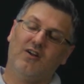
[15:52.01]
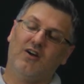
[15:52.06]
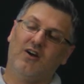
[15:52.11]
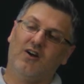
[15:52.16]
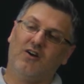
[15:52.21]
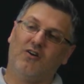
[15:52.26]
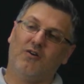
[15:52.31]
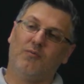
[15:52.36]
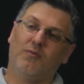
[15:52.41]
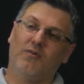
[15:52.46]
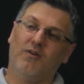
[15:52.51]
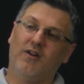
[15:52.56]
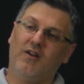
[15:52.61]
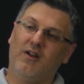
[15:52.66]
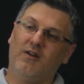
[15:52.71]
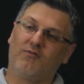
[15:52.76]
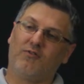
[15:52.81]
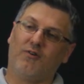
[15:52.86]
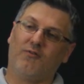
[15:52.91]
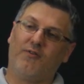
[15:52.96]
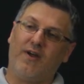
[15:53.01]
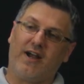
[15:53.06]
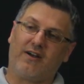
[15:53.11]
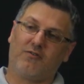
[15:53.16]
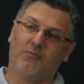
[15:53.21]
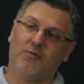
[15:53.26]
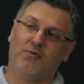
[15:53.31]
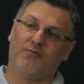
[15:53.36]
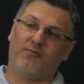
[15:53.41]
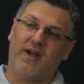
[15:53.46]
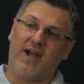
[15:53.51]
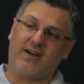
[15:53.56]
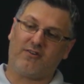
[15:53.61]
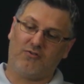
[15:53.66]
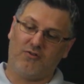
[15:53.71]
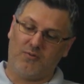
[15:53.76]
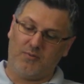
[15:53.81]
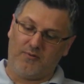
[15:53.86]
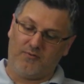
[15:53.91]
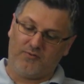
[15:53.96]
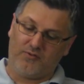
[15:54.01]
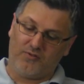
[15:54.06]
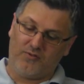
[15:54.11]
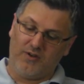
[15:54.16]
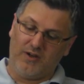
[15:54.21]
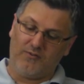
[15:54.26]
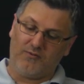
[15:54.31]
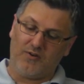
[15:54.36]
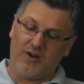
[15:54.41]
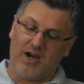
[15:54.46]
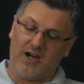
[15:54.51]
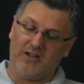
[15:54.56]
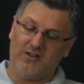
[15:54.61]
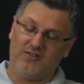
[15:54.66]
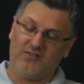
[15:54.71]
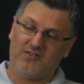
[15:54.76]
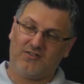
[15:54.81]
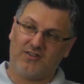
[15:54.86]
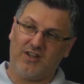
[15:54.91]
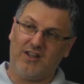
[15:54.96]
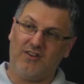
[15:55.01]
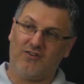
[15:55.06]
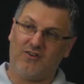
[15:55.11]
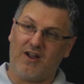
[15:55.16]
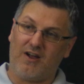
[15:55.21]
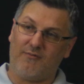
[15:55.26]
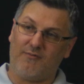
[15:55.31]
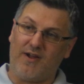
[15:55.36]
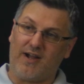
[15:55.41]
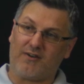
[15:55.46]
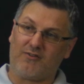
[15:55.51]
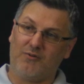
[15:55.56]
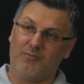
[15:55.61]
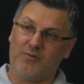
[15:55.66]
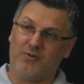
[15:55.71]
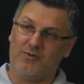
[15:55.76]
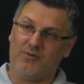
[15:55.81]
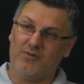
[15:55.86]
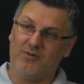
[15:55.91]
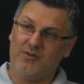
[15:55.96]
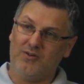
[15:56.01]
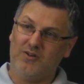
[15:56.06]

If they're factorable, factor them. If not, say they're not factorable.